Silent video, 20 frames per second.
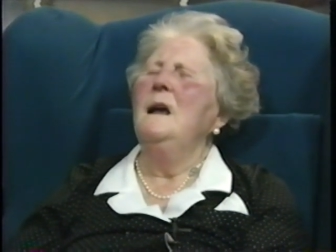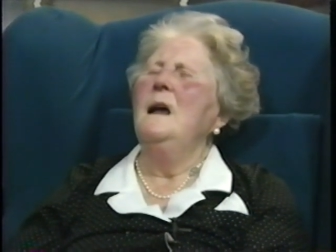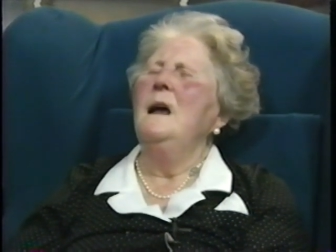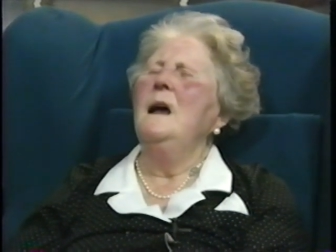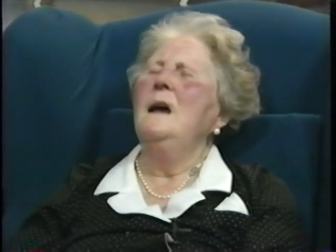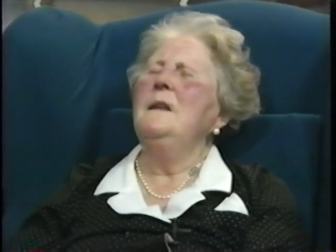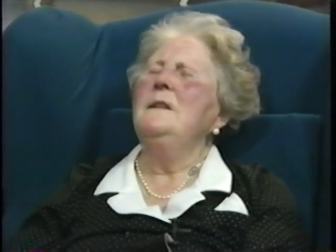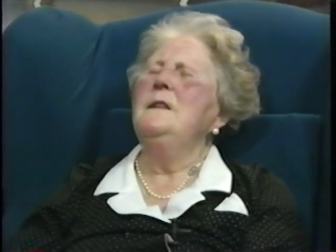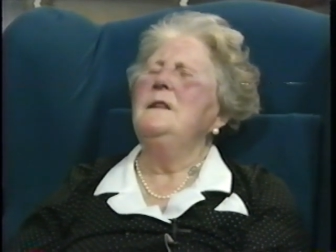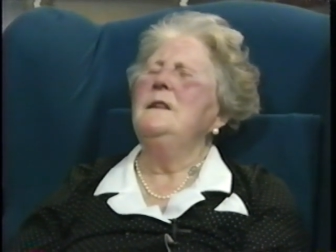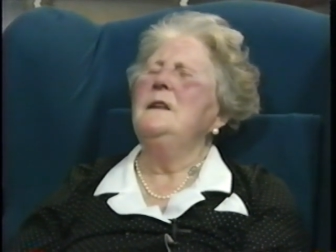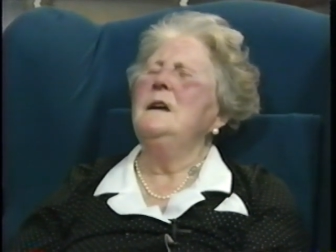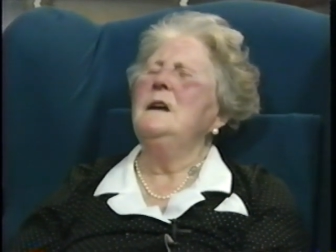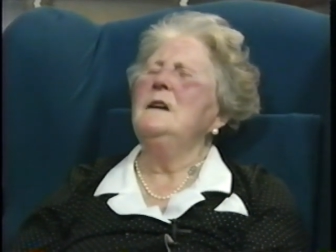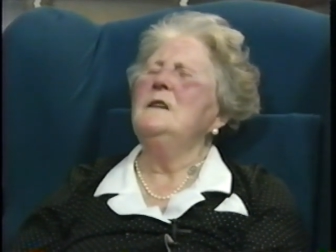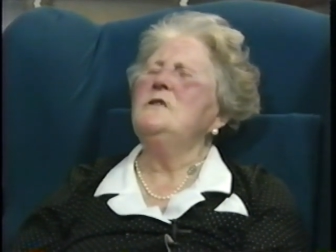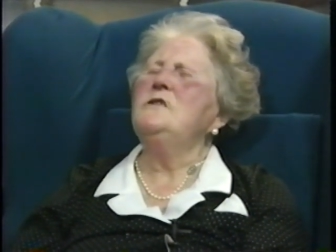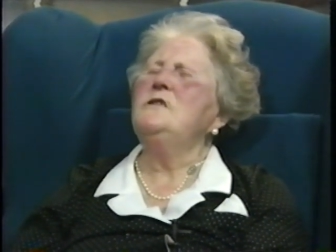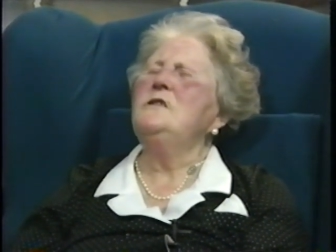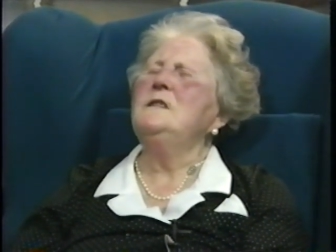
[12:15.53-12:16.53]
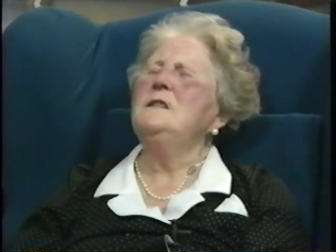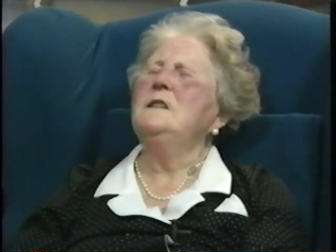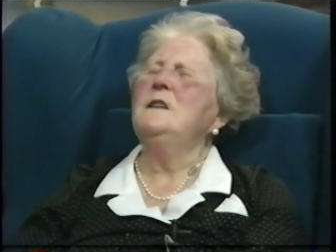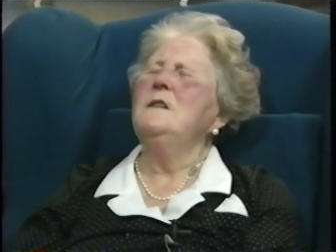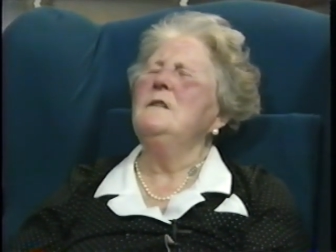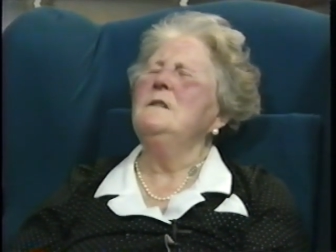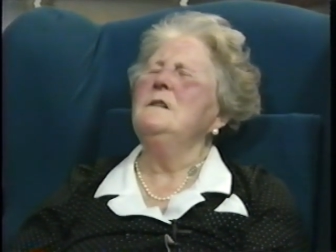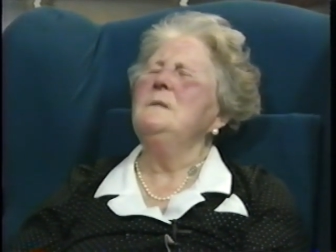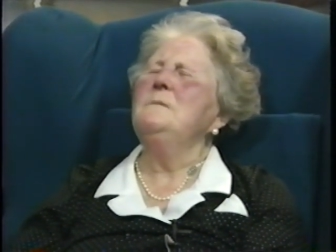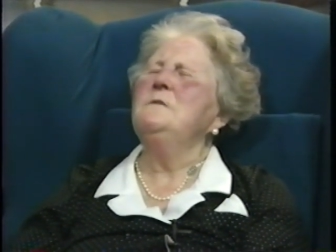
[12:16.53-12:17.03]
and there she
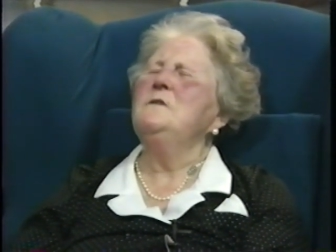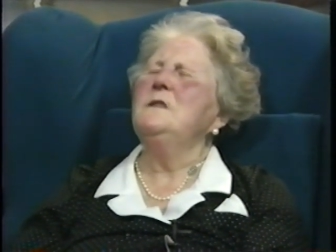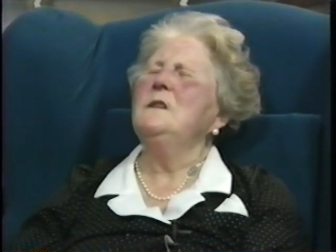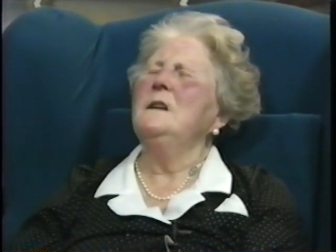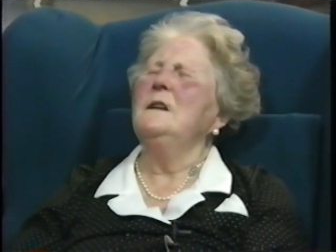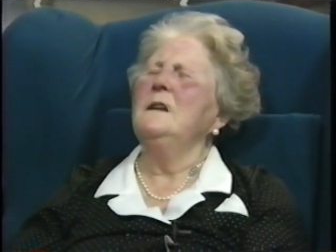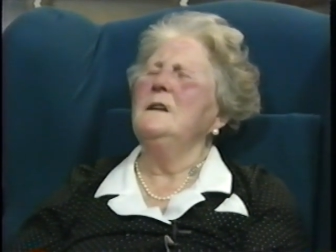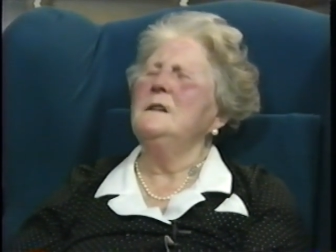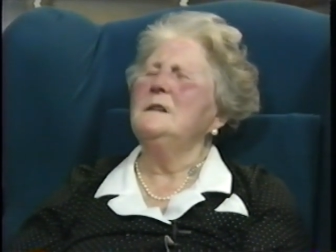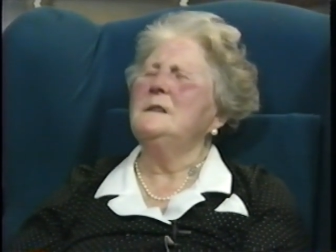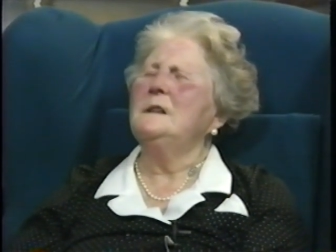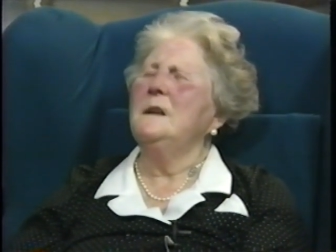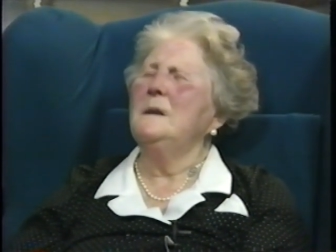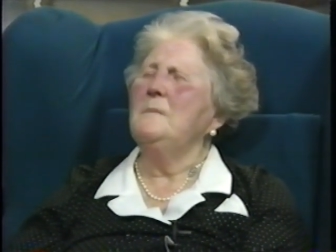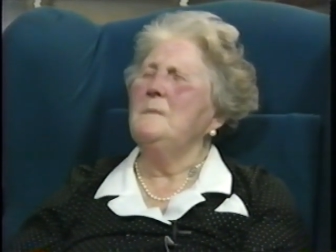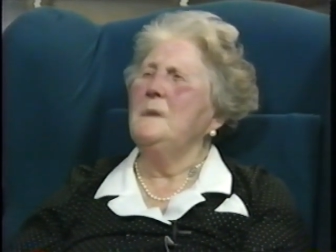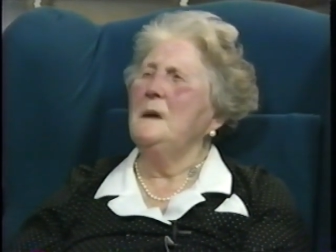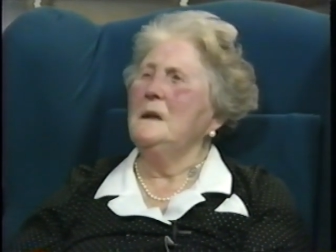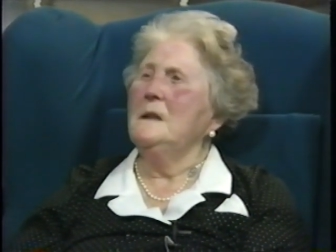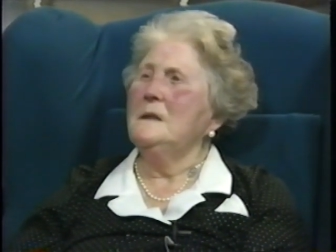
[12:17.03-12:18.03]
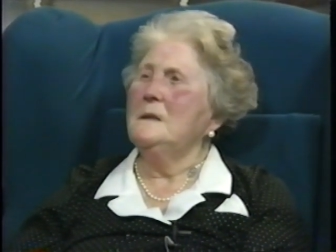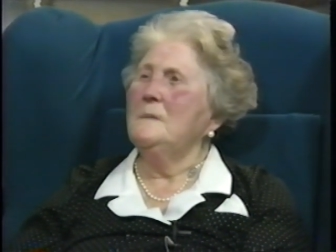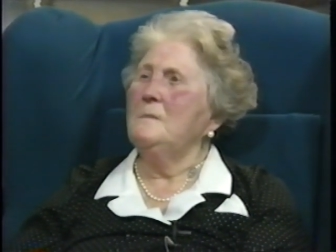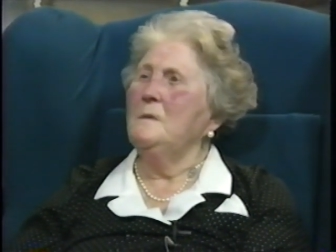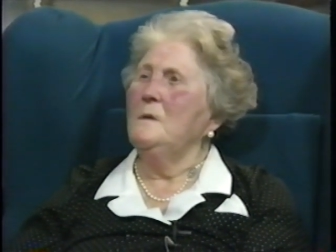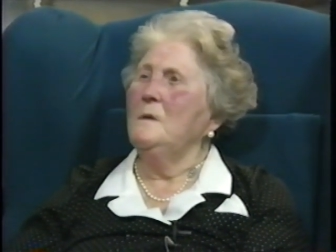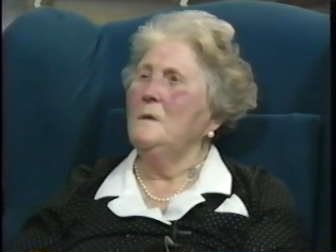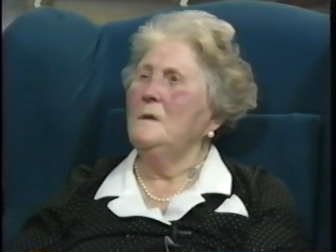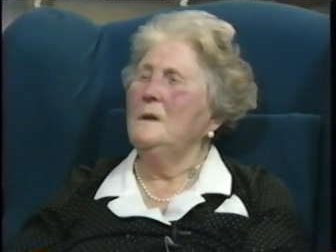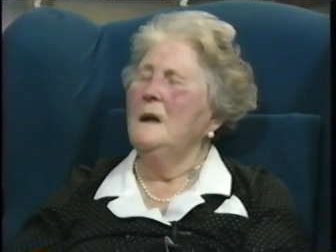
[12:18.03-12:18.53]
told him she'd lost her
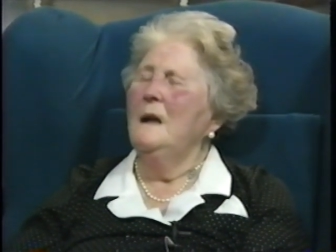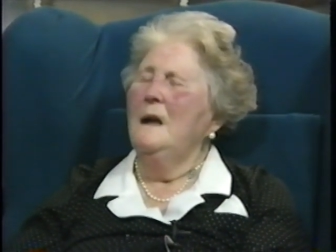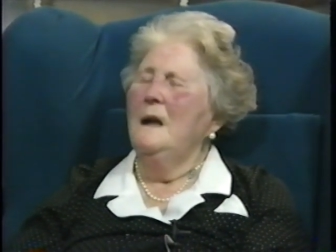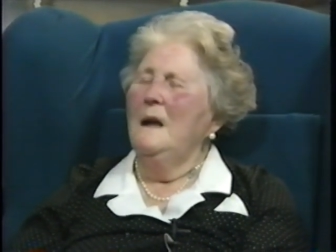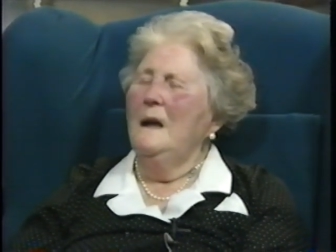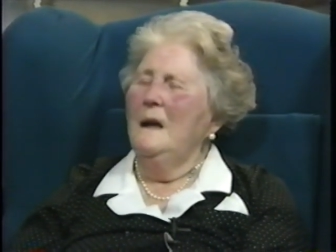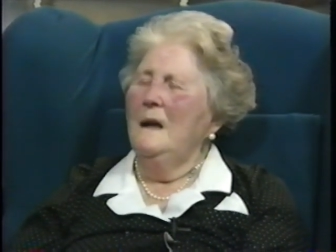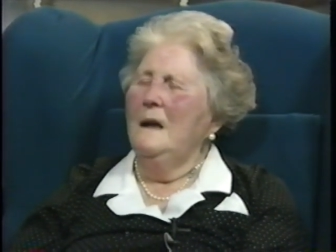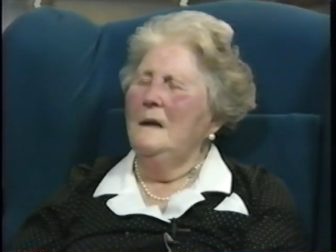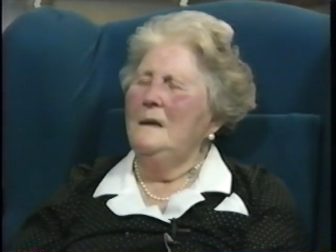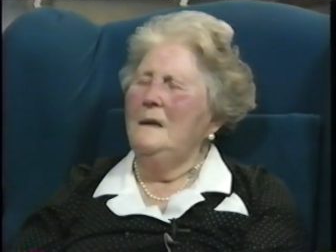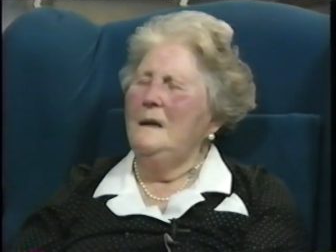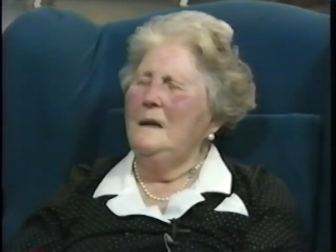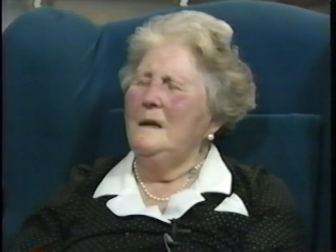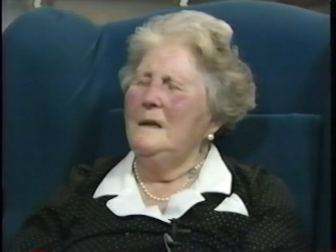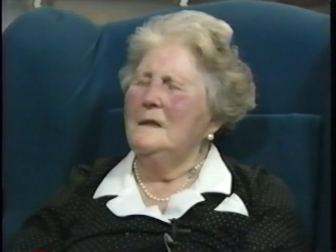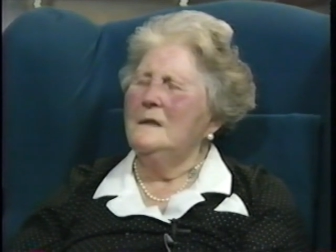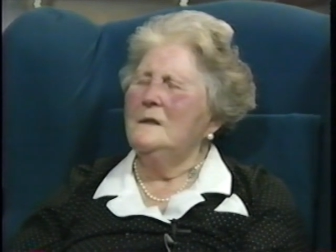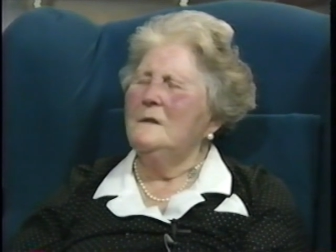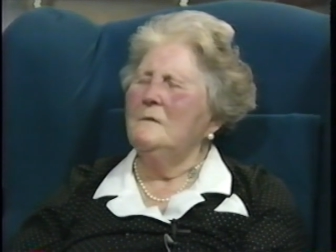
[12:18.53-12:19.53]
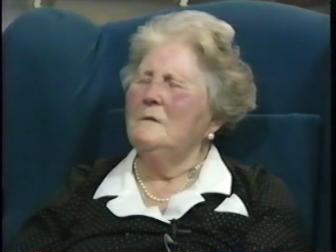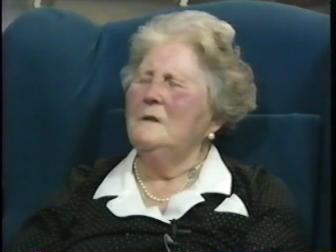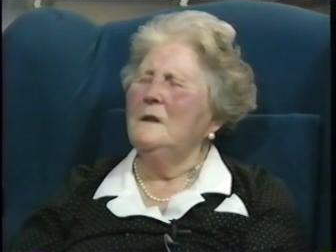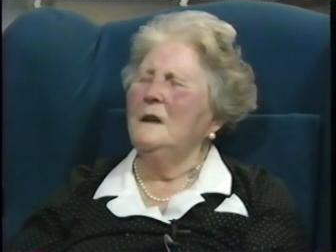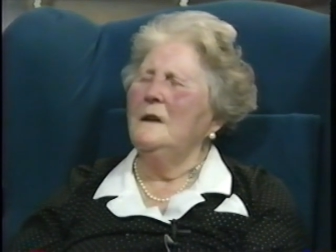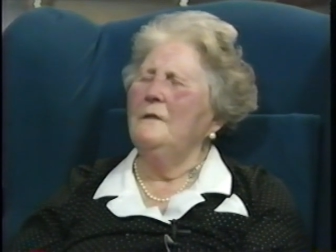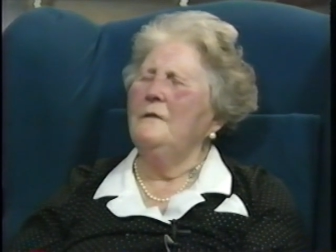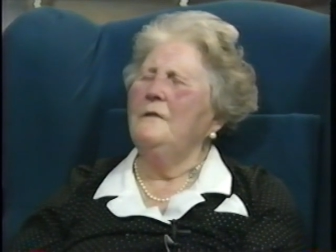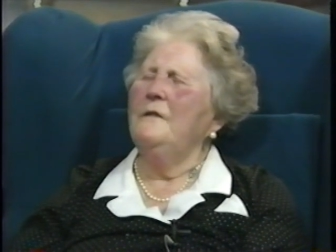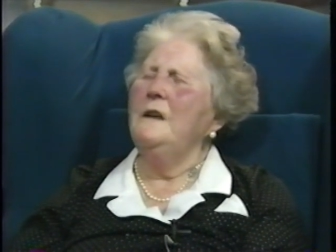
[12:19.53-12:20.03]
passport, and he issued
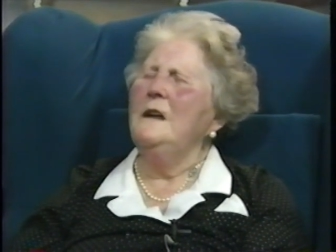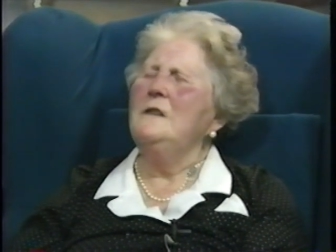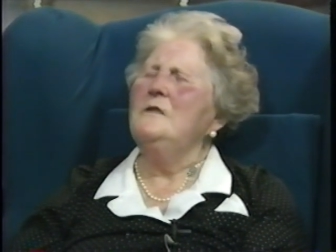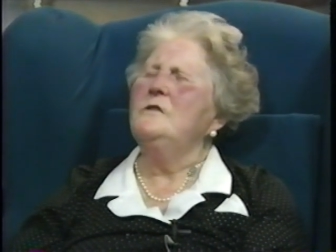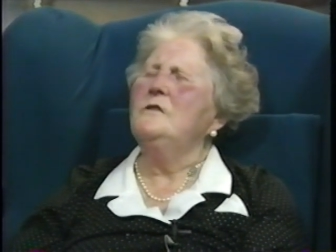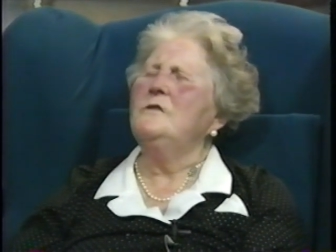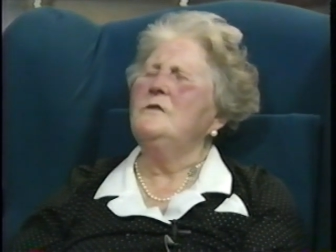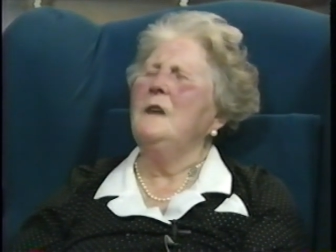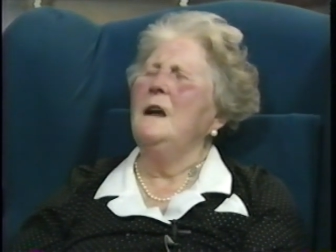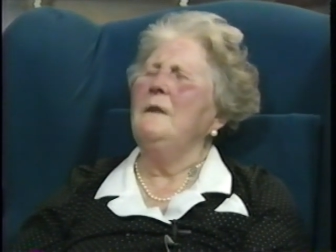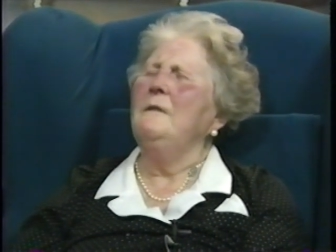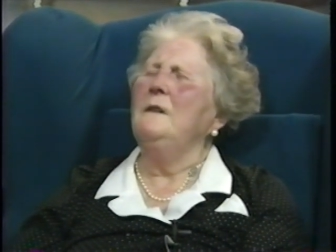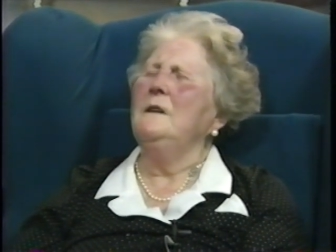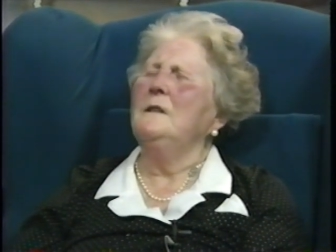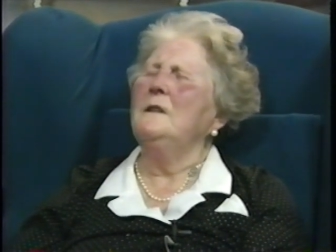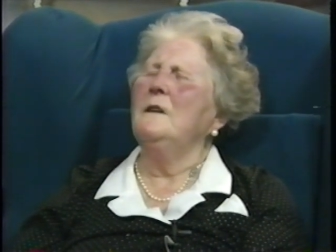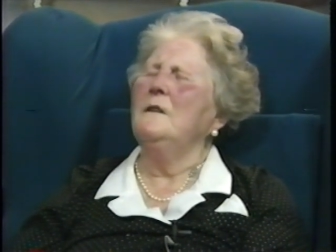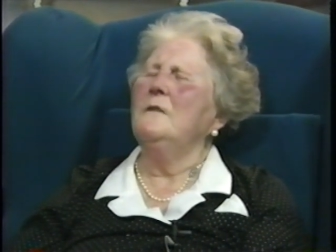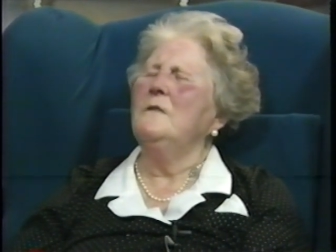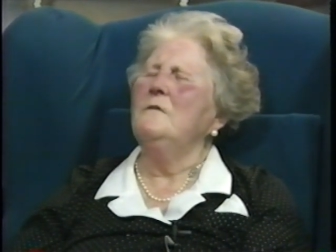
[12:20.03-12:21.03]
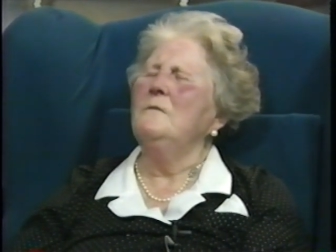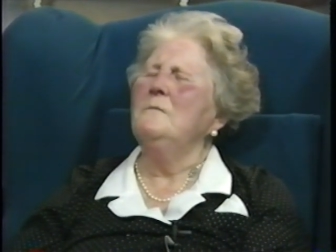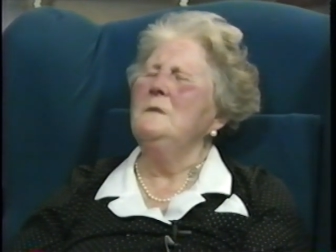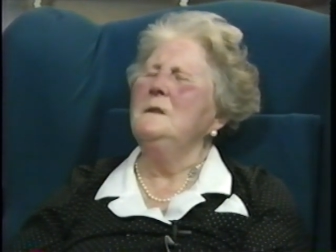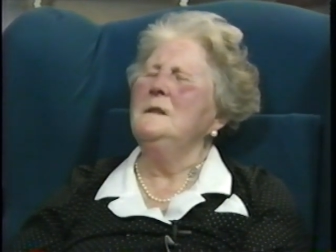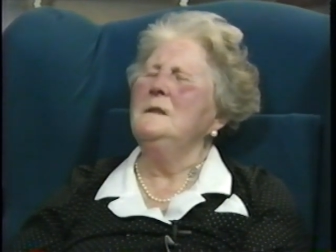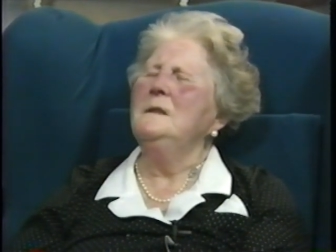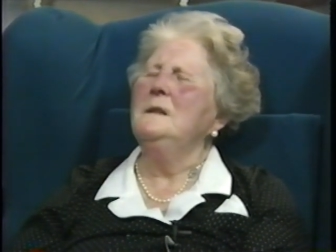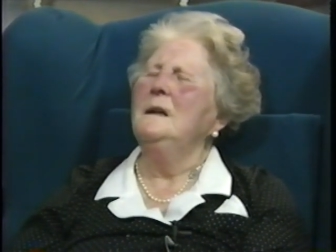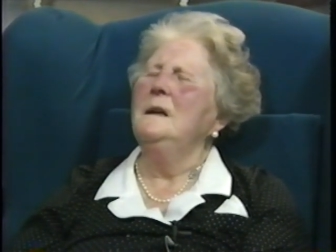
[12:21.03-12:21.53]
her a French travel
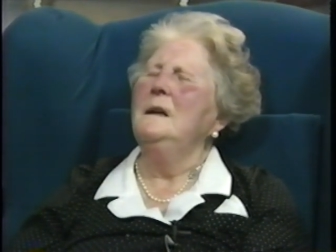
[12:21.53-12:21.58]
document,